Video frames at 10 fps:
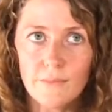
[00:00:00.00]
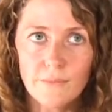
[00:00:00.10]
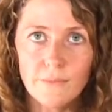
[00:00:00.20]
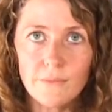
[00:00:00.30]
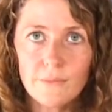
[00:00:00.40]

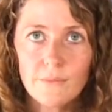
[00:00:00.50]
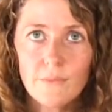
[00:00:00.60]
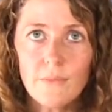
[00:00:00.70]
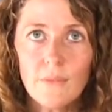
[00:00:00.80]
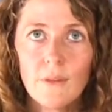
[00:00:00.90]

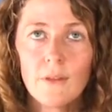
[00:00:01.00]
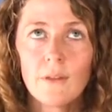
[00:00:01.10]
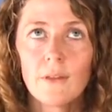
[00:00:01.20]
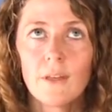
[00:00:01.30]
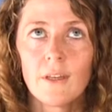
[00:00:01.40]

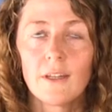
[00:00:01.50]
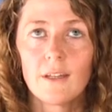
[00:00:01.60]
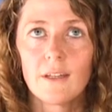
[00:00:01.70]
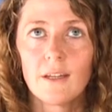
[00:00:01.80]
[no speech]